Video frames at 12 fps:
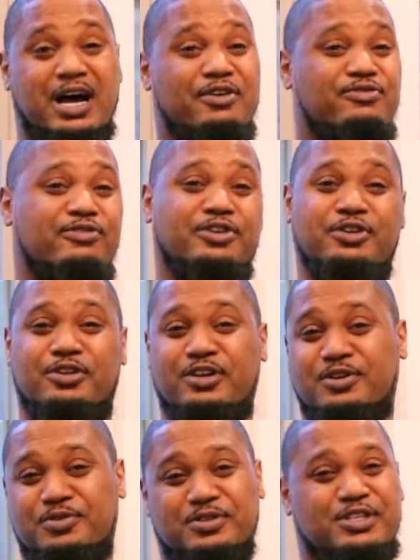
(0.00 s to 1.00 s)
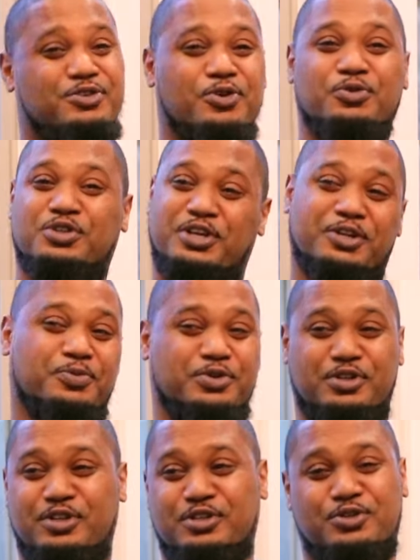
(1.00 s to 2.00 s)
how fun it is, you know, dealing with
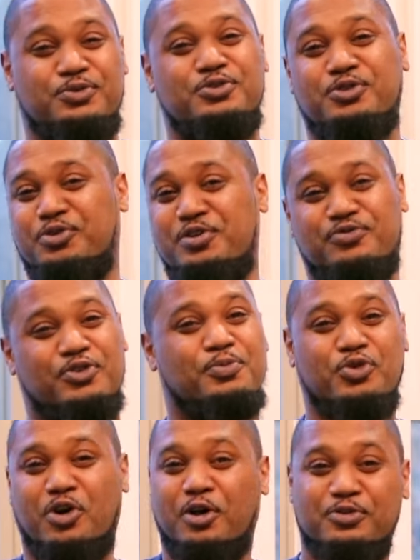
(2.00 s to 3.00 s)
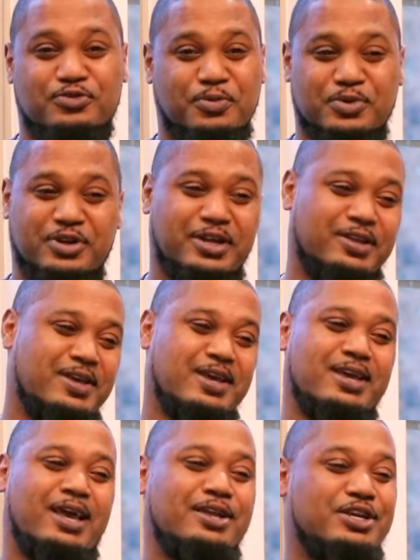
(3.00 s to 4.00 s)
the little dudes. You know, he's from New Orleans, from the,
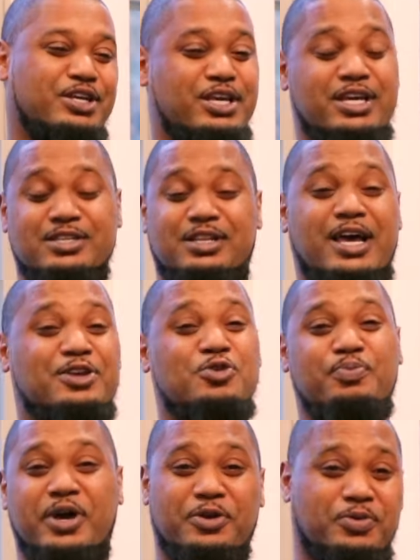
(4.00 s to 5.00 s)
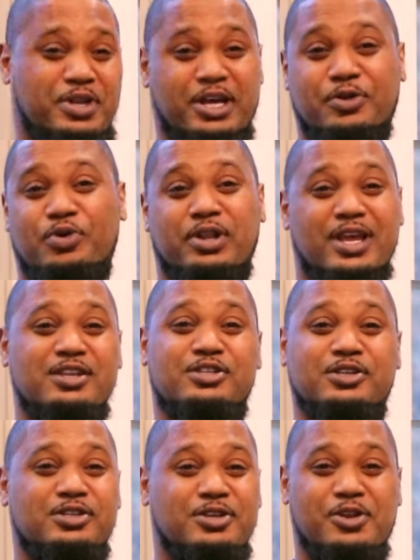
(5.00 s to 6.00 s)
and the kids like you better when they can relate
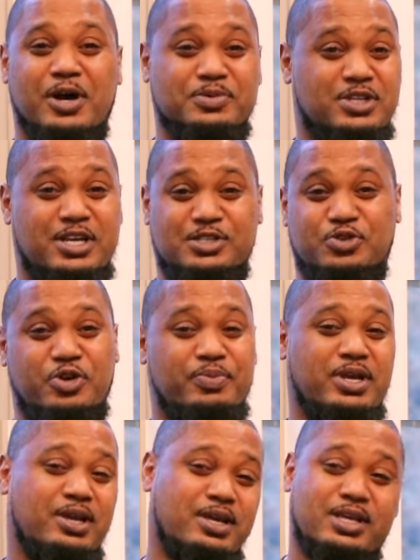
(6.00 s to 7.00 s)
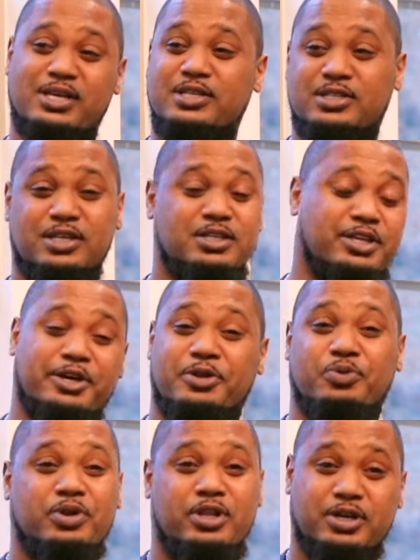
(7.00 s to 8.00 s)
to you. You know what I'm saying? So it make it easier
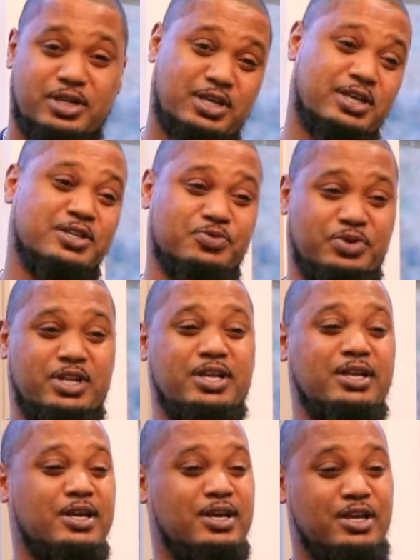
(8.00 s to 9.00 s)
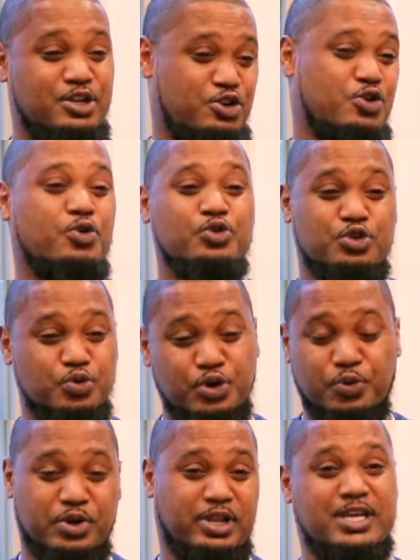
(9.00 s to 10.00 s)
dealing with little kids when they know you
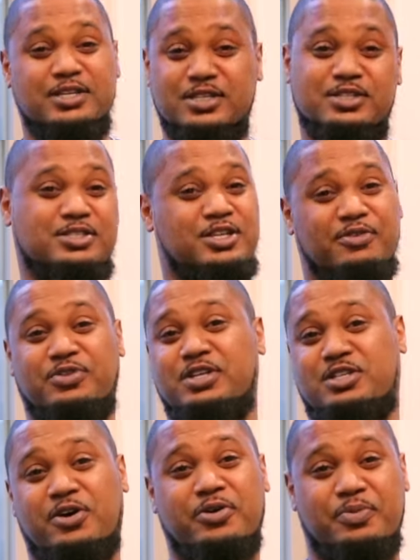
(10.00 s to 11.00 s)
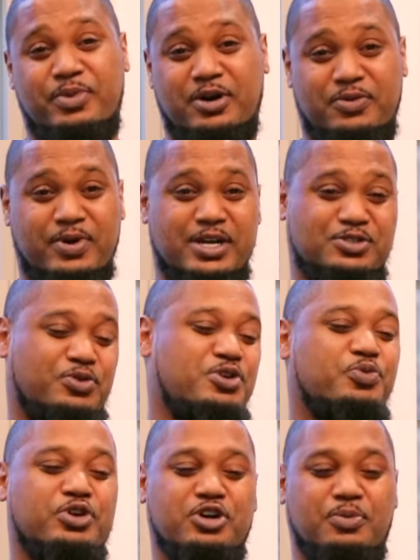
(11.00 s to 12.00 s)
can relate to the stuff they are talking about, right? So he
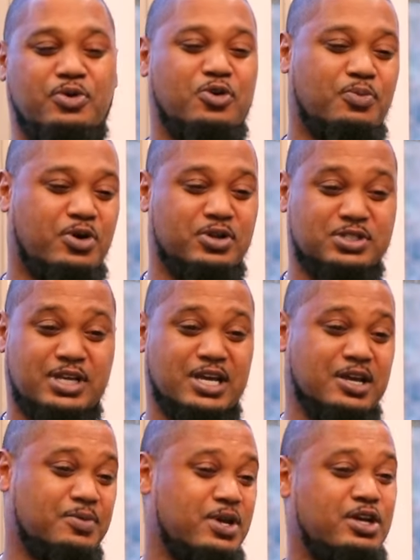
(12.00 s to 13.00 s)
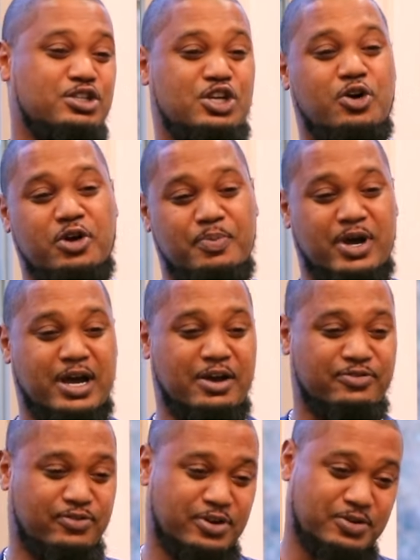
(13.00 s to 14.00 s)
would come home all the time talking about how
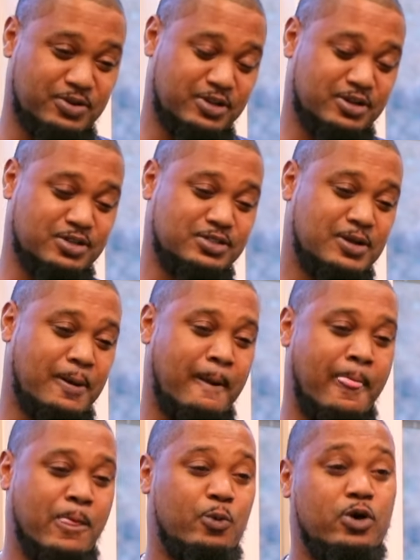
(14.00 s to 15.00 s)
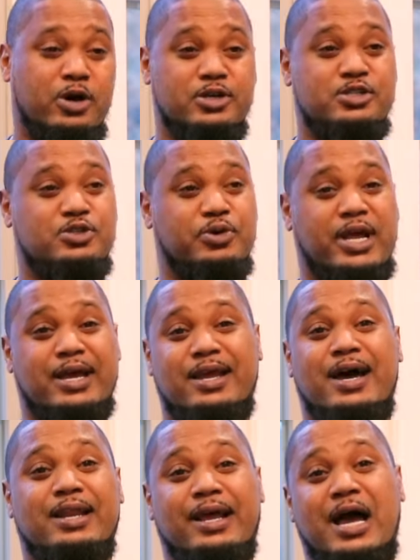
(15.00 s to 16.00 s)
fun it was. So that
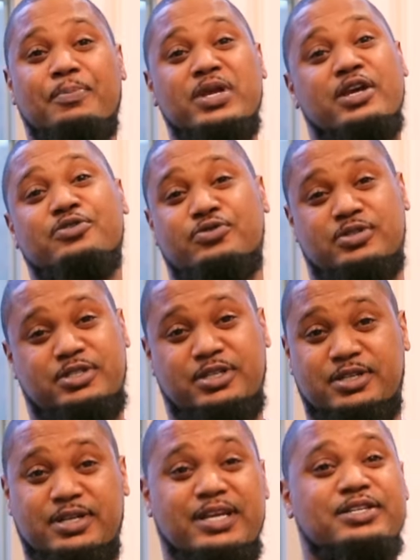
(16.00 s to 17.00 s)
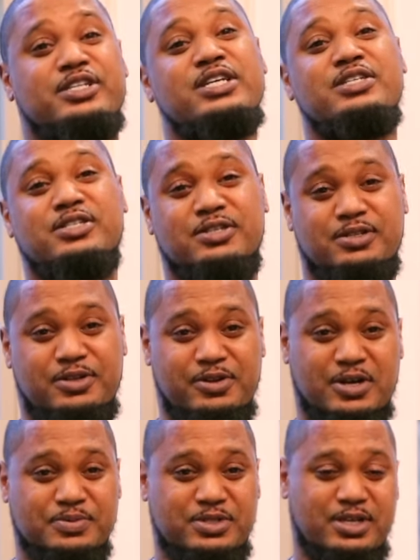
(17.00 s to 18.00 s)
kind of got me interested in teaching. You
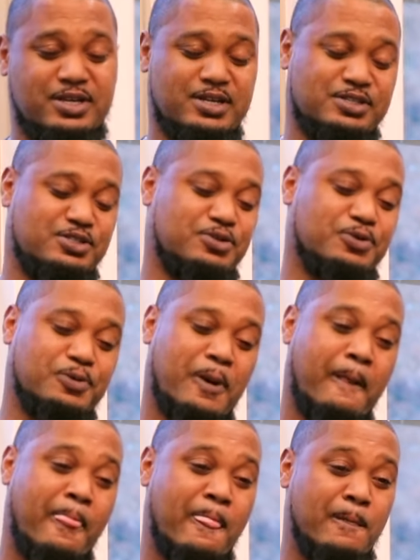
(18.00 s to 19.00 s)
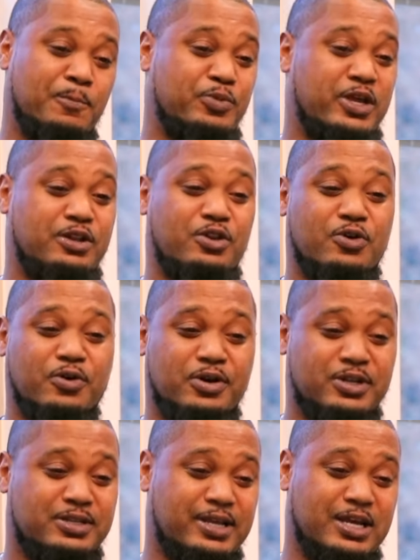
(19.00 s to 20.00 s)
know what I'm saying? So then
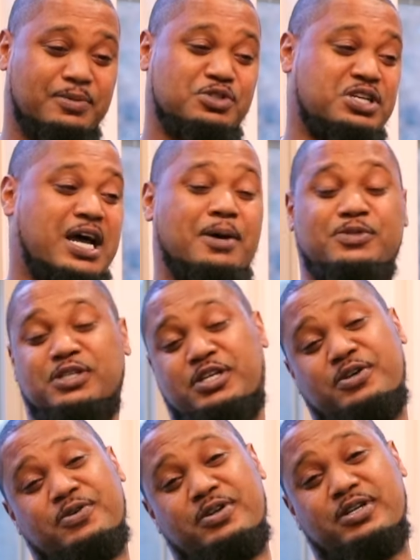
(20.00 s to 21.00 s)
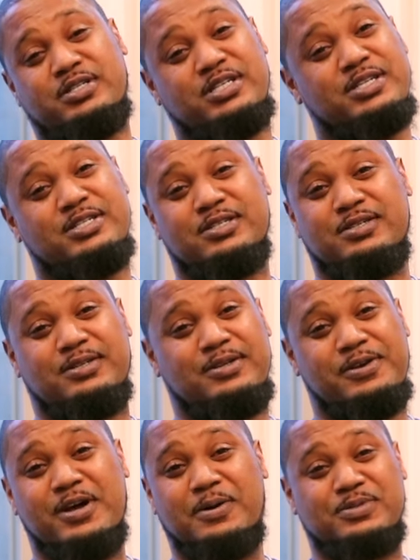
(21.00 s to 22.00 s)
knowing the damn job security of teaching.
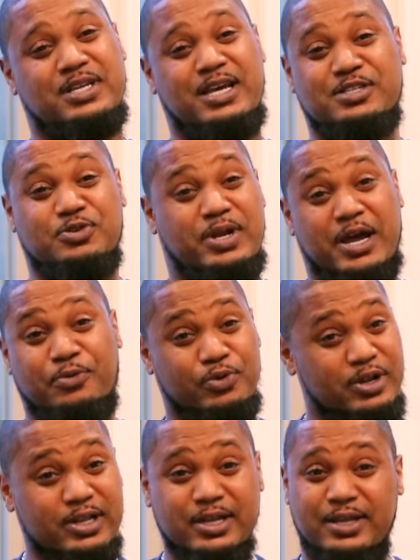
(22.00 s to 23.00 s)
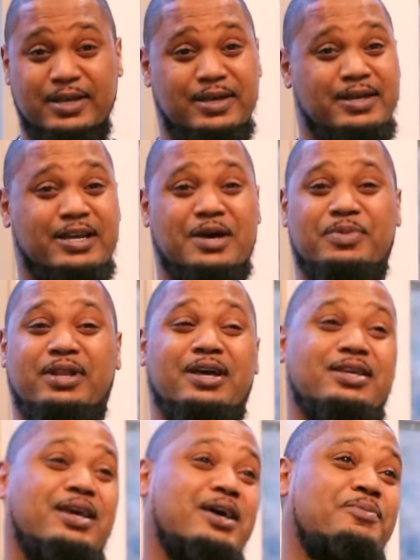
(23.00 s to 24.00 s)
You know what I'm saying? So mm-hmm. that really got me
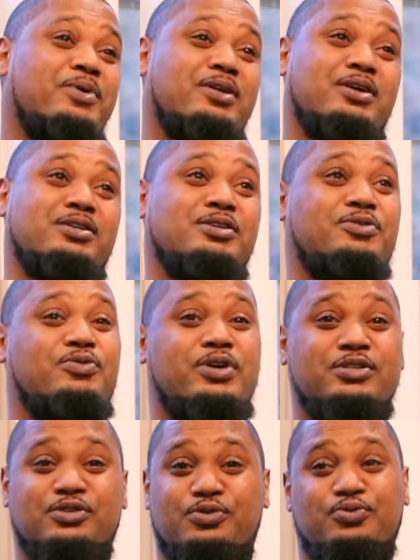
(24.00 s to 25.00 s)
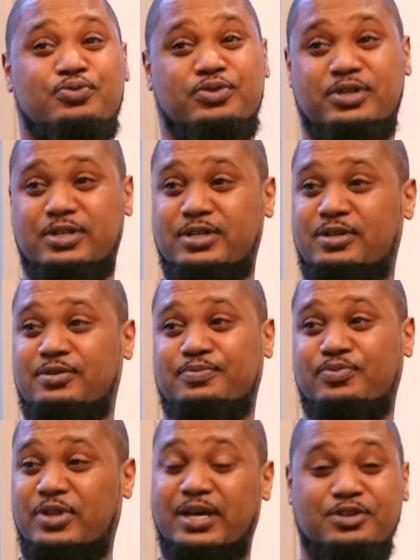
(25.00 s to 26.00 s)
like, yeah, man, that shit crazy. You really,
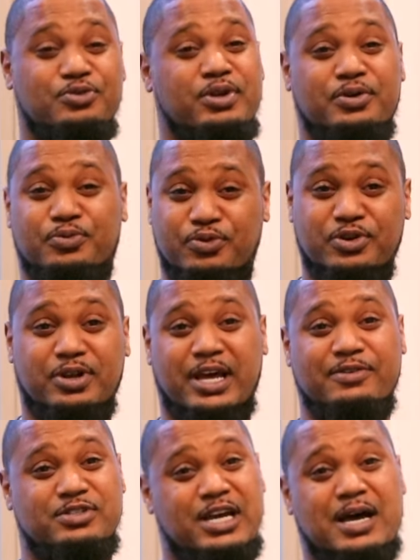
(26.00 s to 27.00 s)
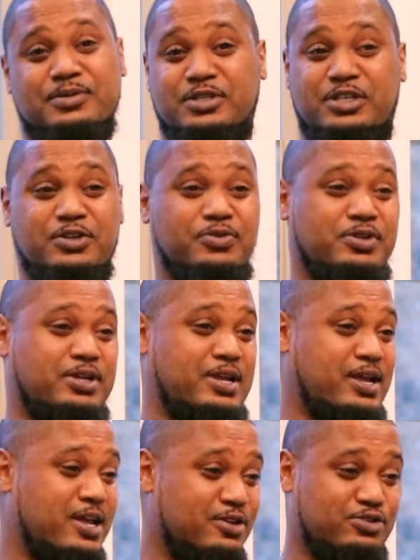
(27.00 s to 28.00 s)
that you get real life job security,
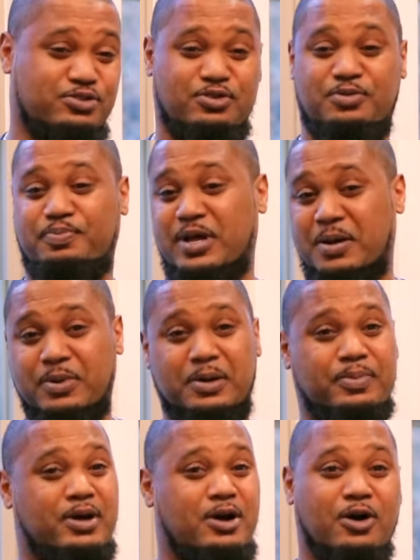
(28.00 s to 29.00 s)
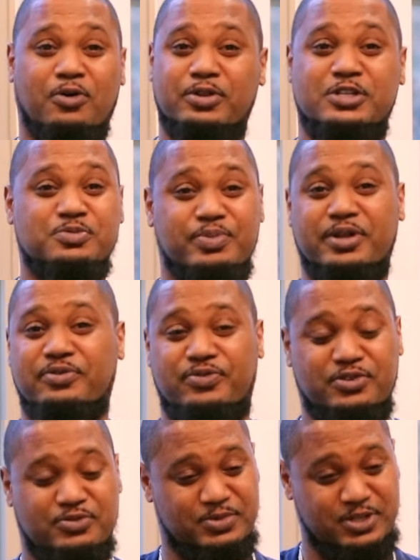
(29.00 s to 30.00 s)
insurance, blah, blah, blah, all these
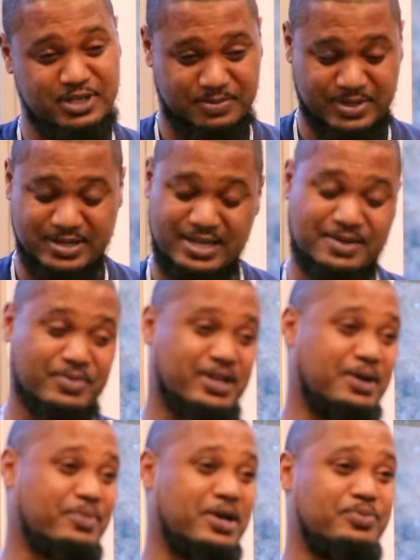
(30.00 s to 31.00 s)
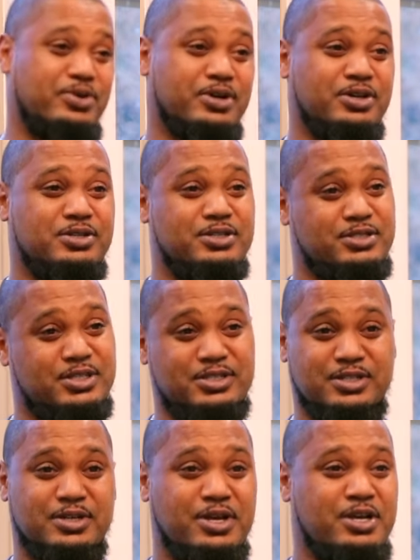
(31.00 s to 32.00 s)
benefits from T. I'm like, yeah, man, that might be a good
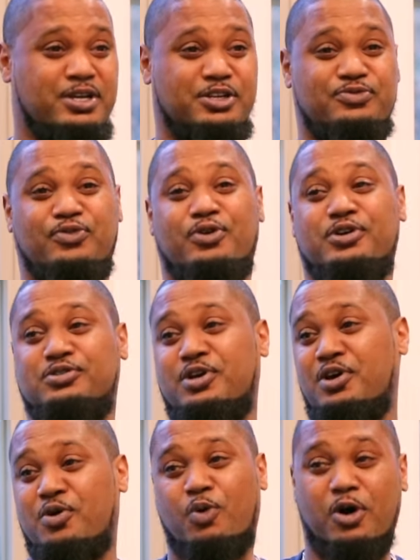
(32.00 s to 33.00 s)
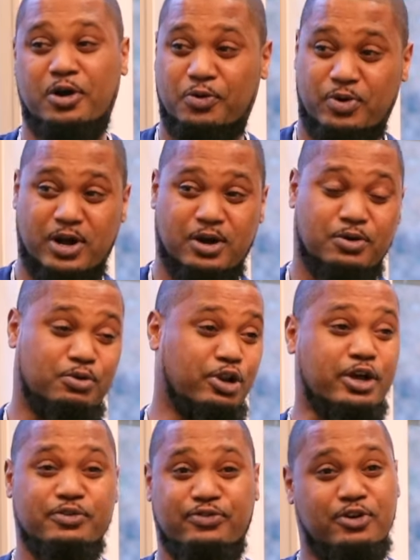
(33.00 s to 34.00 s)
decision as far as walking around
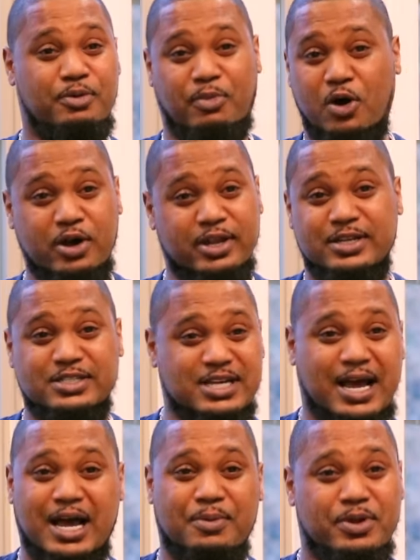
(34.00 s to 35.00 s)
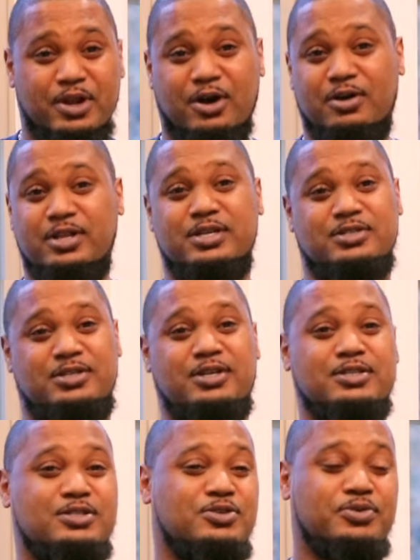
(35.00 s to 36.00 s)
looking for a marketing job and all this.
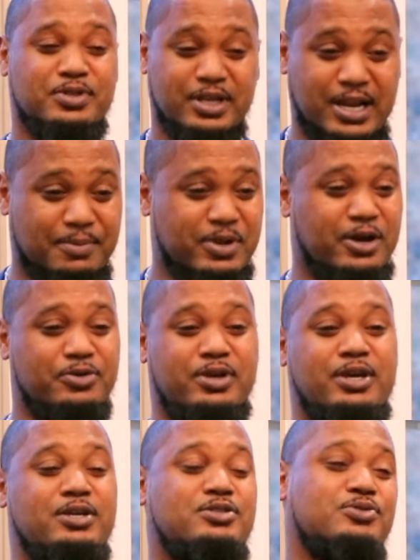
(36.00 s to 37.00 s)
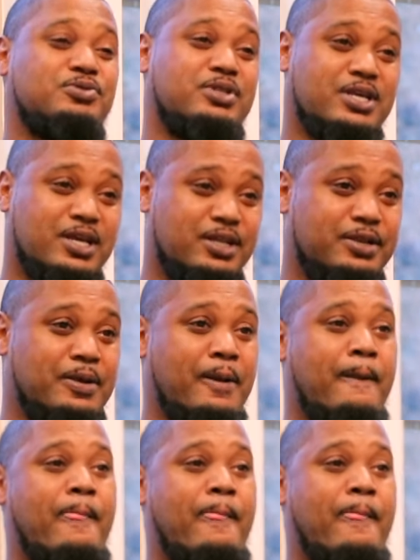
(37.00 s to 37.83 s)
Yeah. So then I'm like, okay, so then